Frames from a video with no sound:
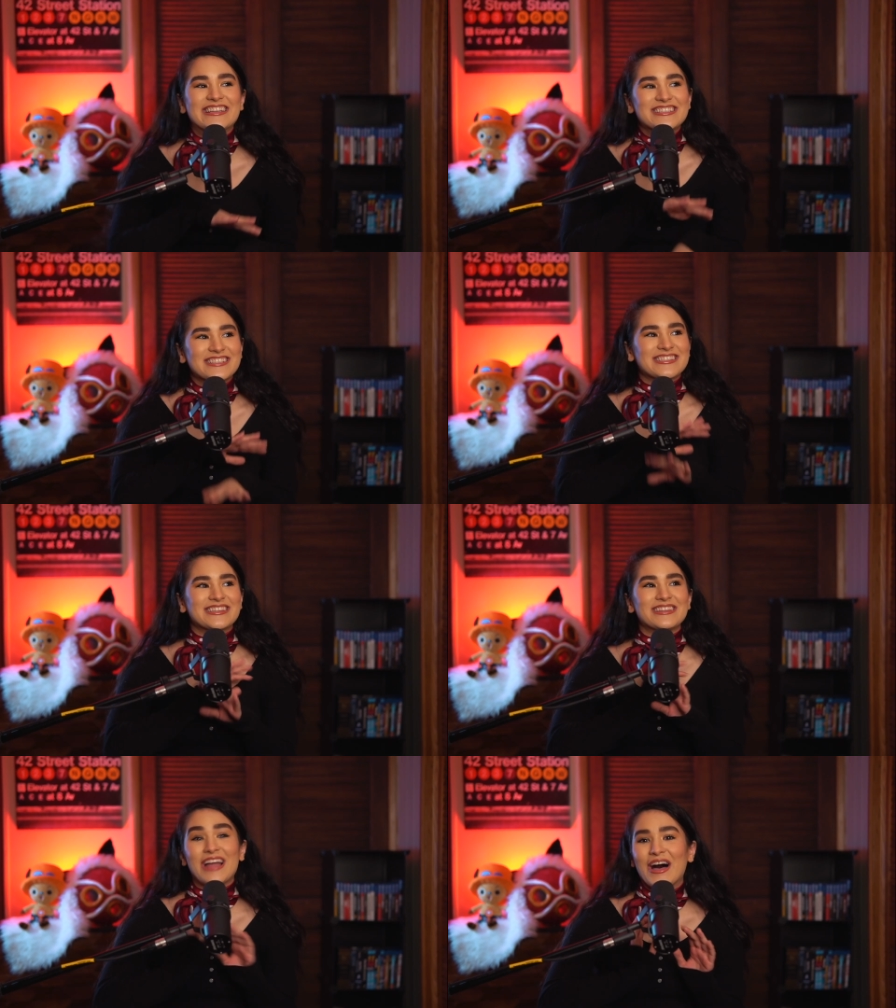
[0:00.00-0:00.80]
just
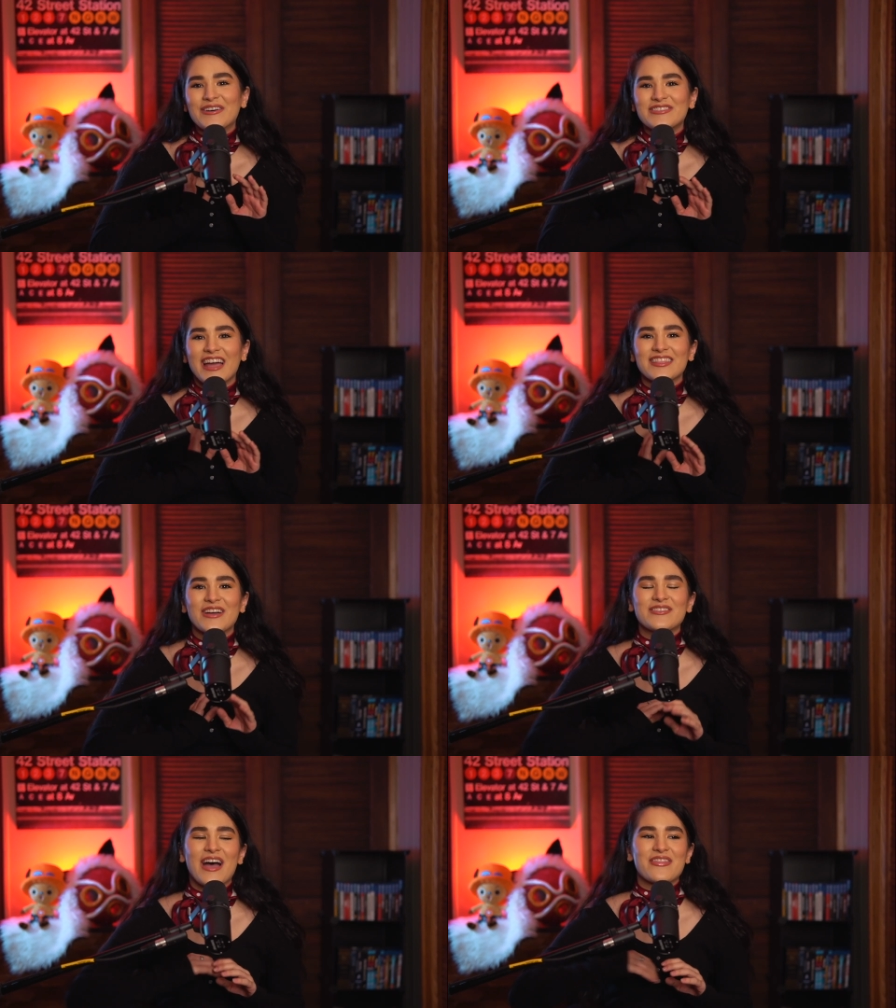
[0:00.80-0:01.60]
loved. I
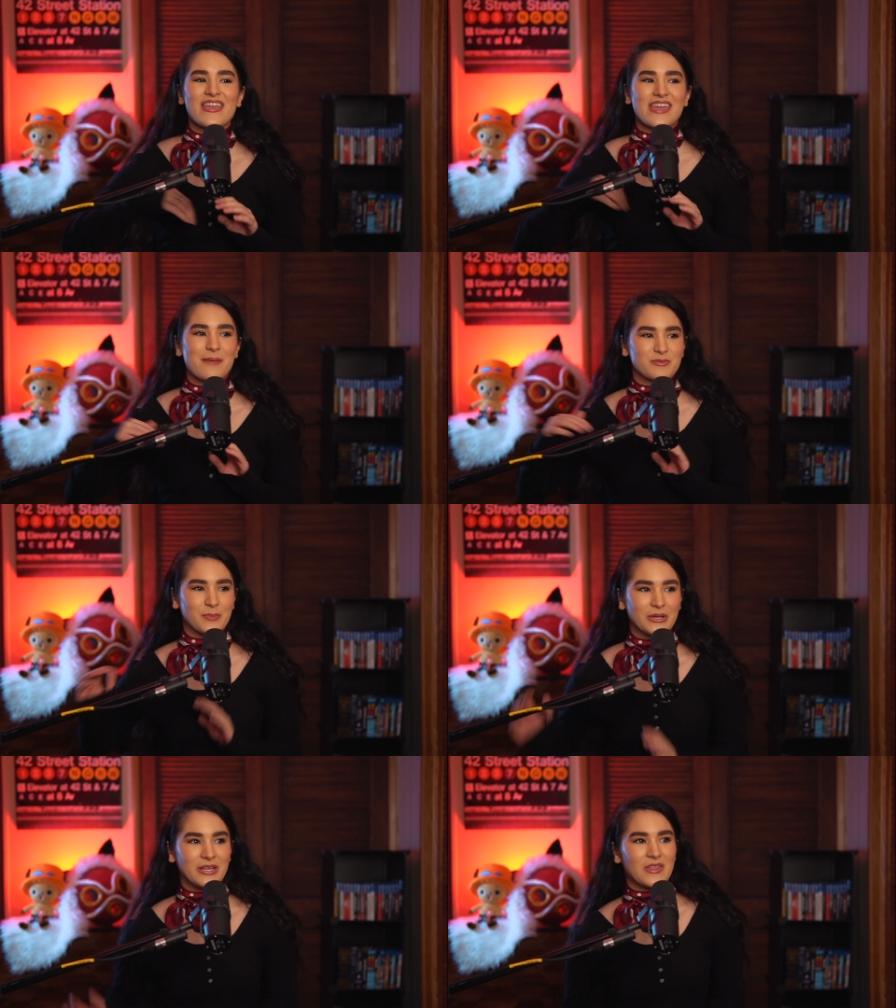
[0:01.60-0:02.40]
loved how they kept
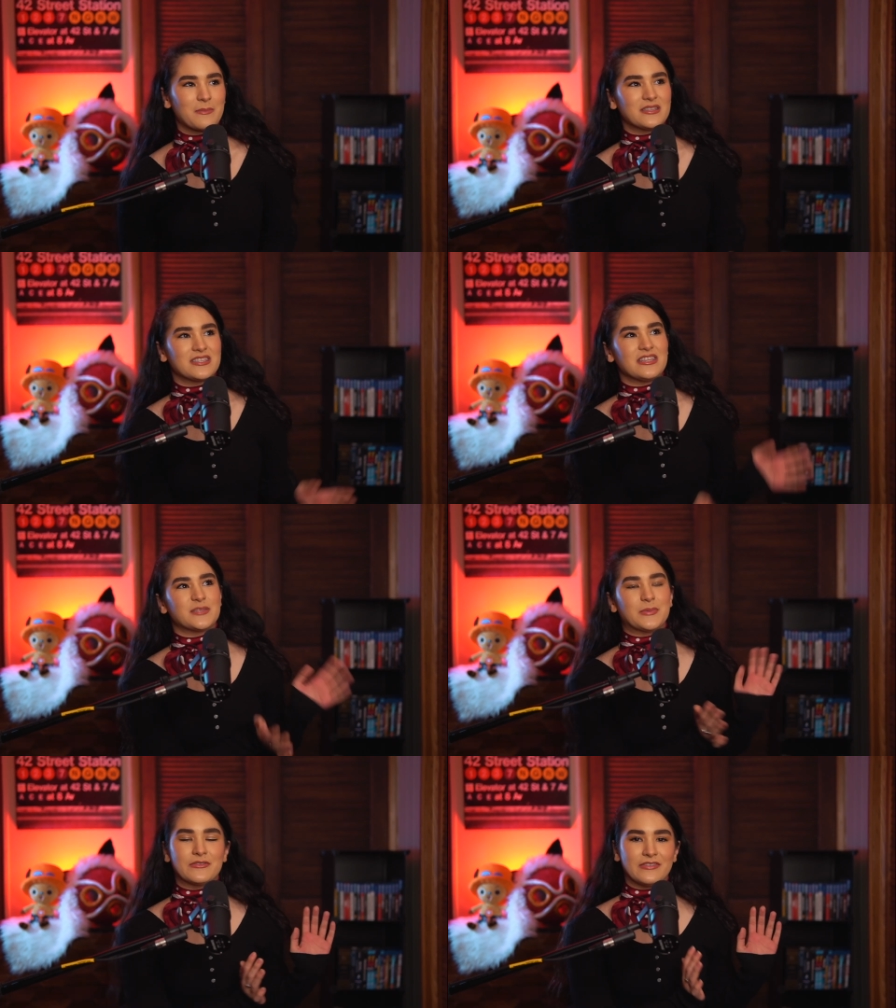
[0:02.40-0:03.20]
putting them into these
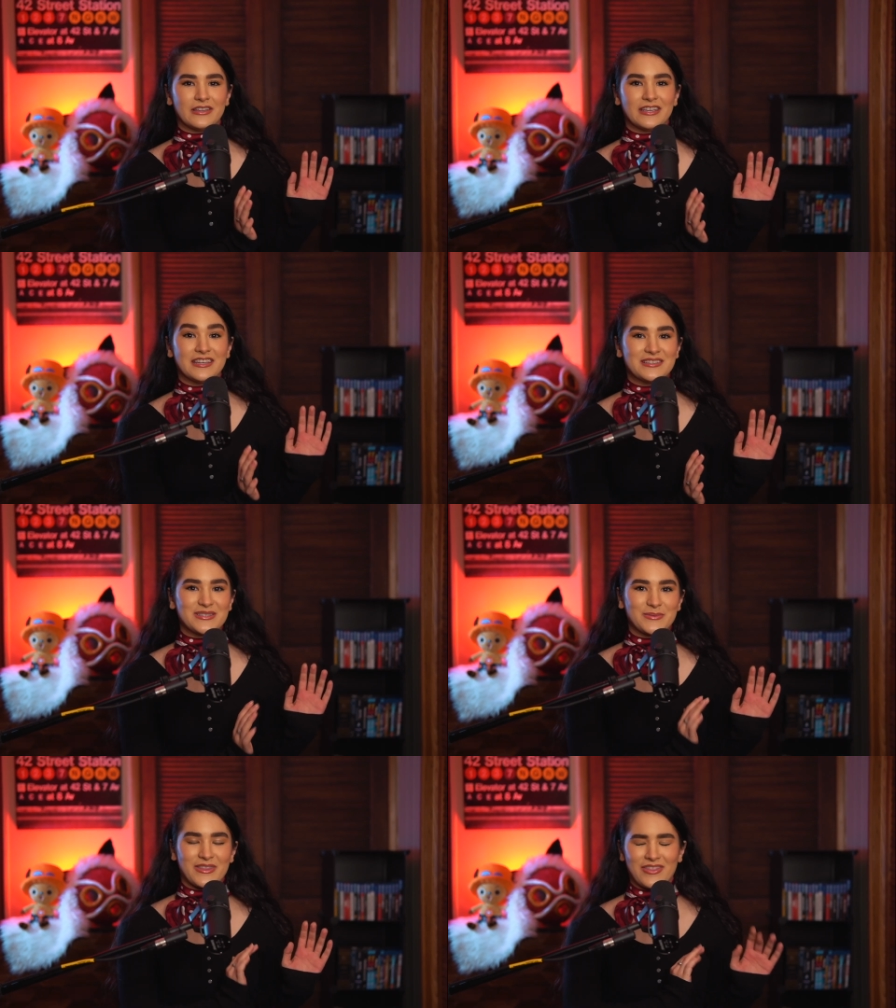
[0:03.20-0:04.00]
pavilions with